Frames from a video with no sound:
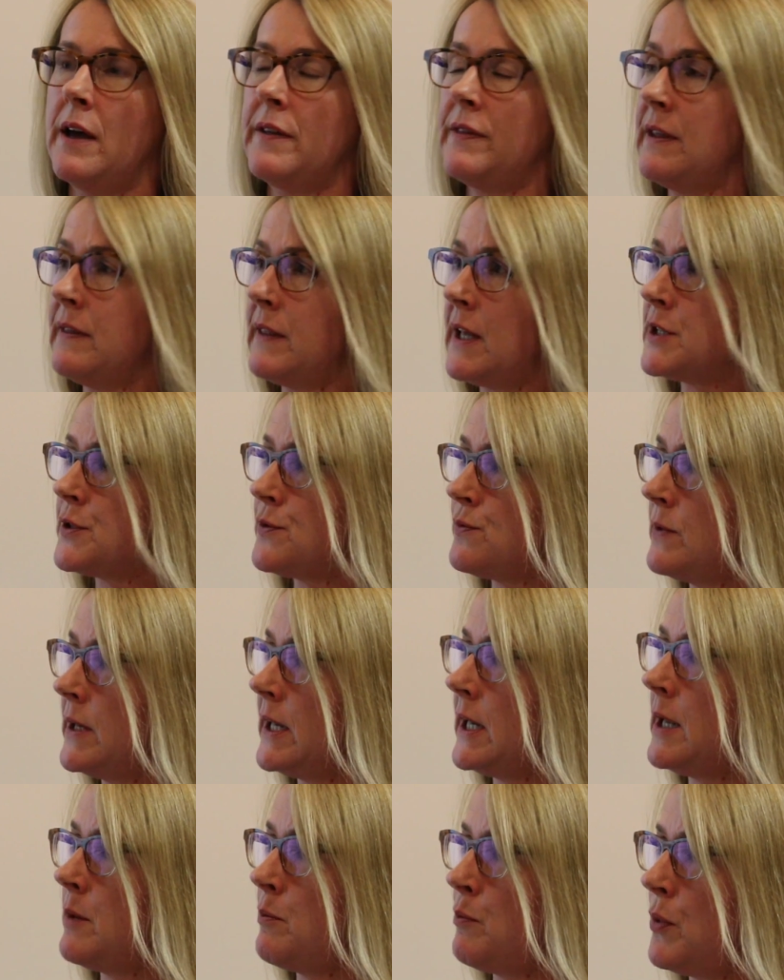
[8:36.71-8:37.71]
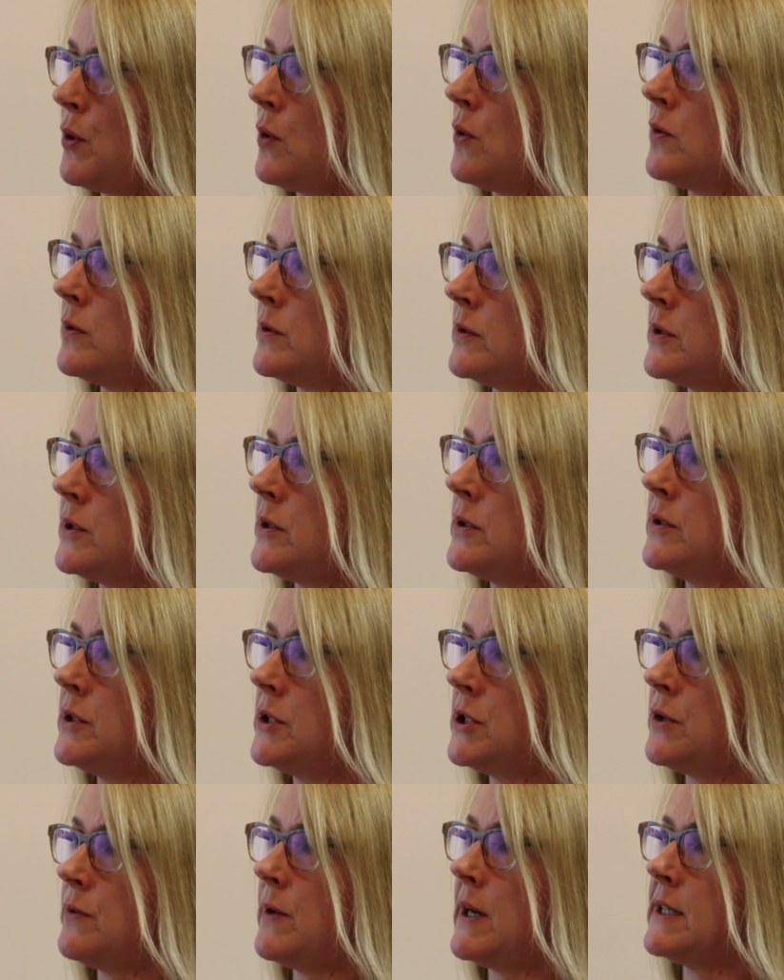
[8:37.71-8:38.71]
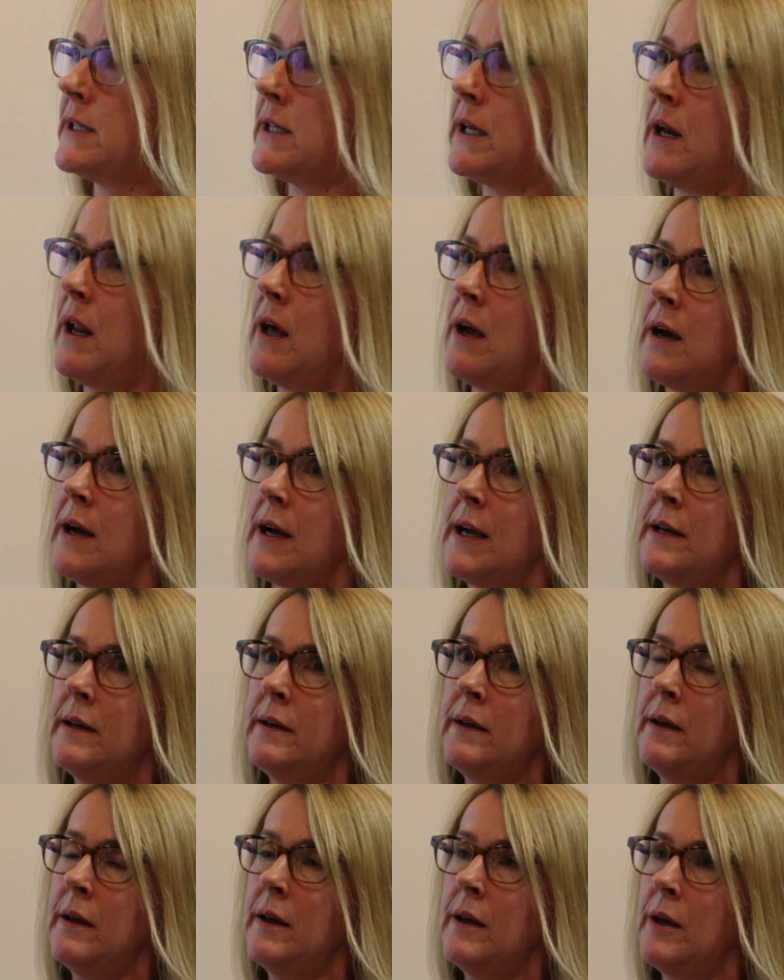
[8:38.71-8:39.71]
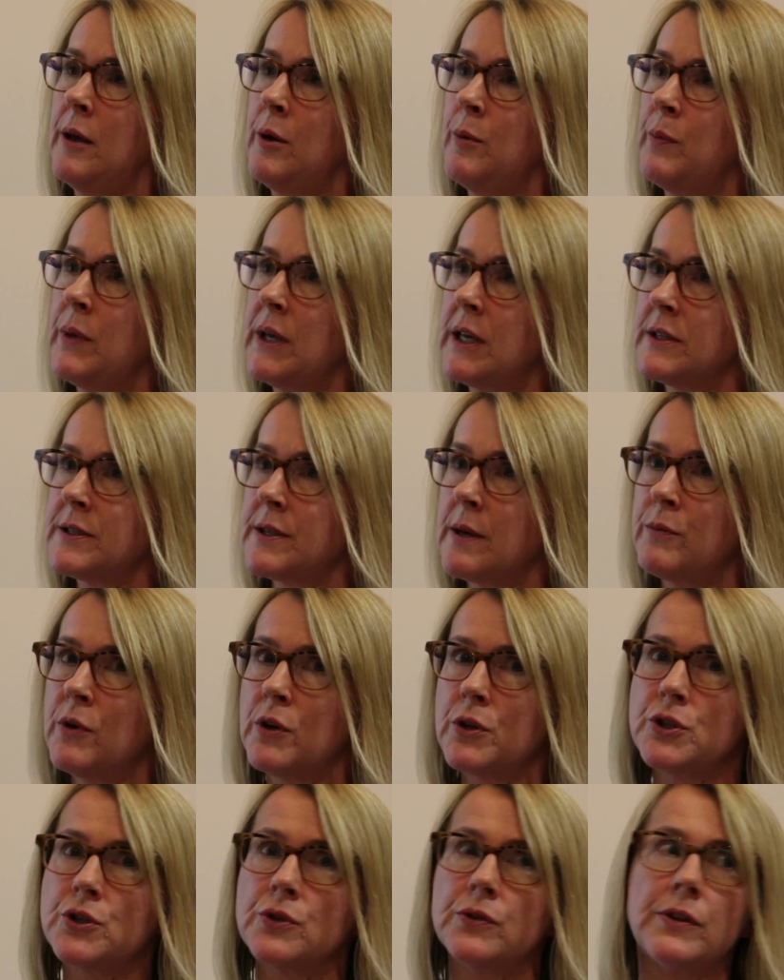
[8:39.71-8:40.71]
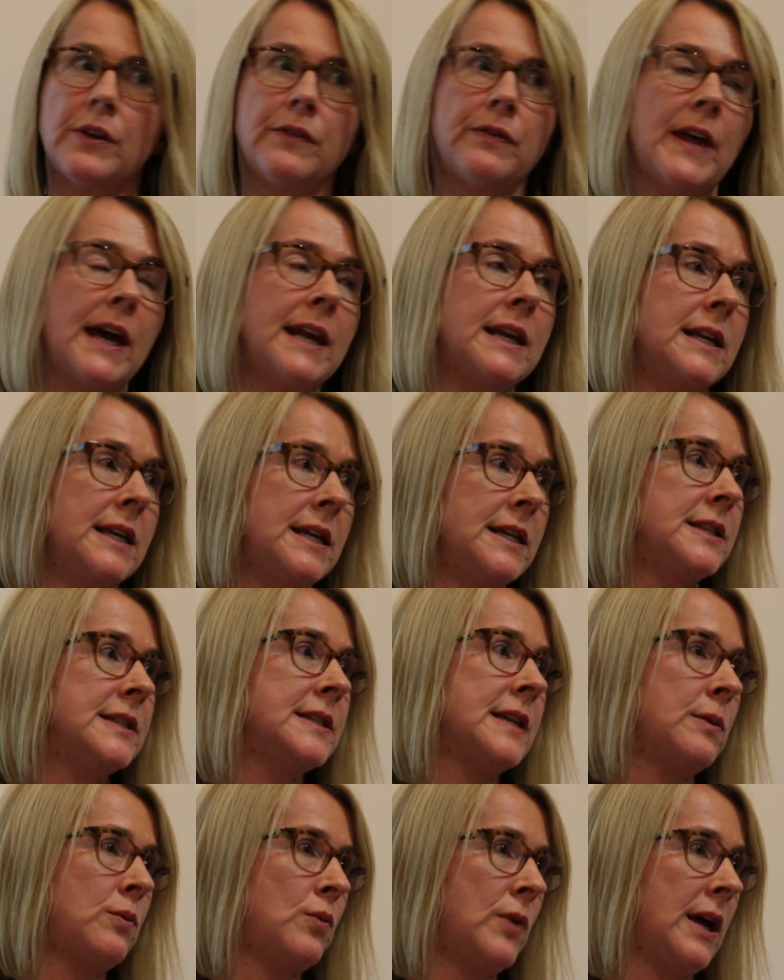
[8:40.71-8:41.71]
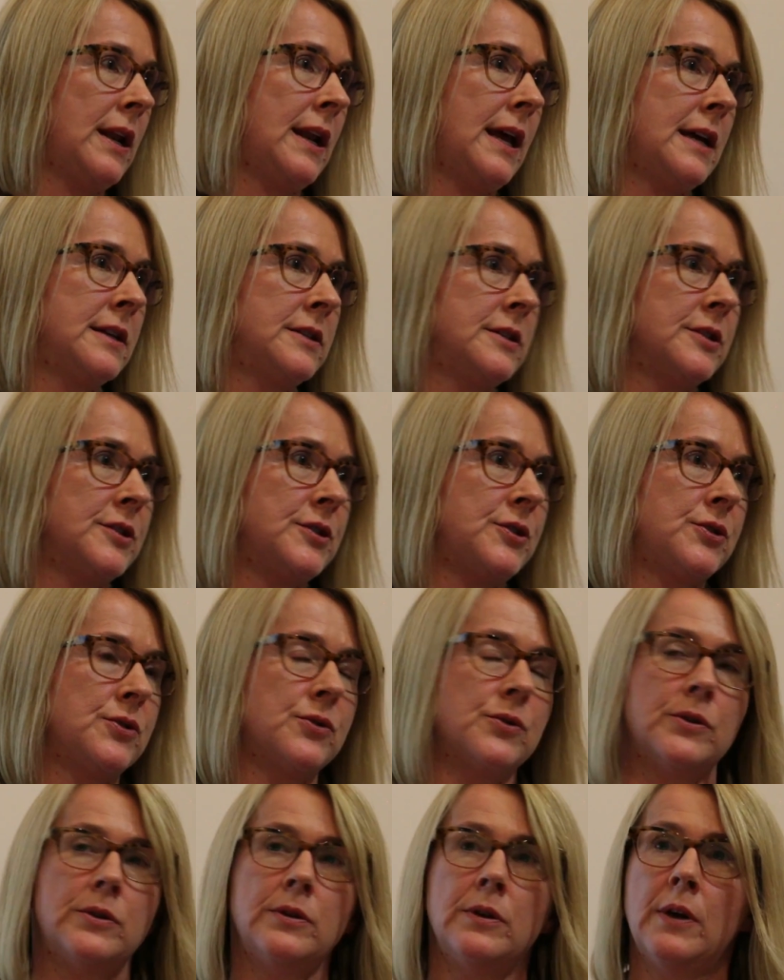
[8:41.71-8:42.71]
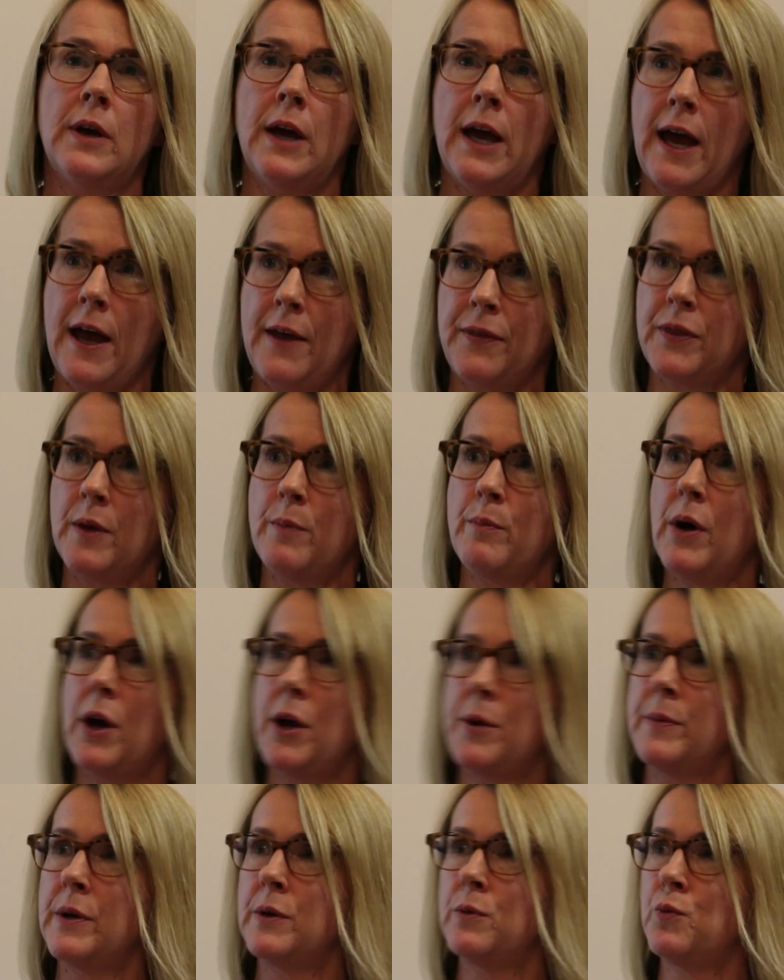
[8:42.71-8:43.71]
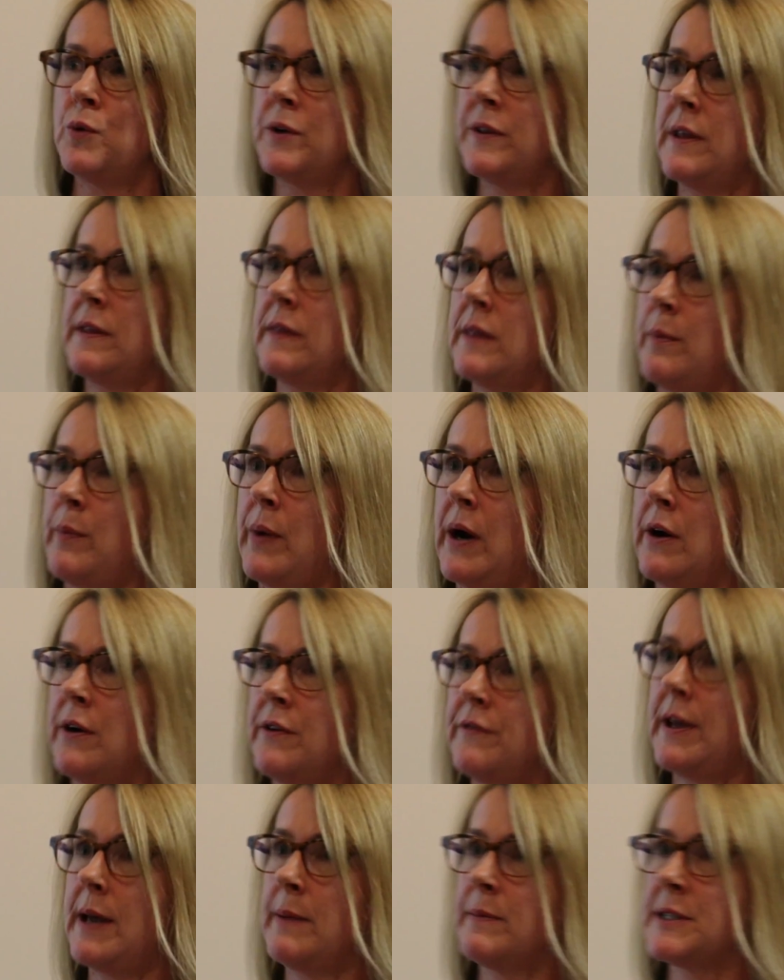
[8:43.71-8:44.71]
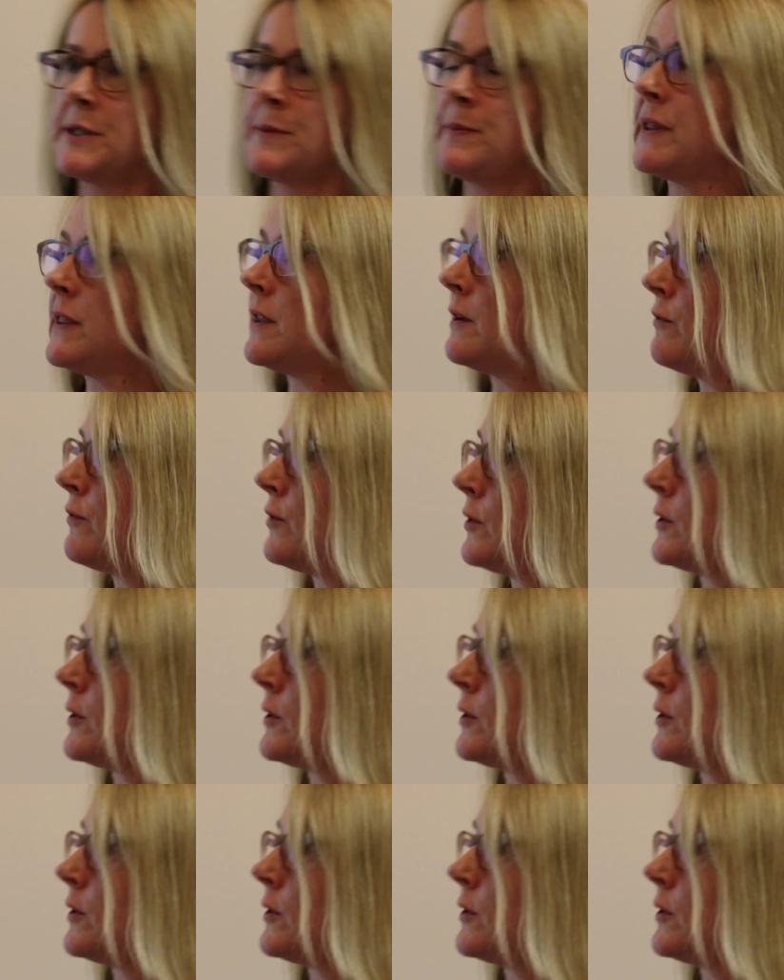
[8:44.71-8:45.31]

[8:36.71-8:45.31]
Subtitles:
I think that's really important to underline, because I'm not sure that that is well understood at the moment within the Borough of Hammersmith and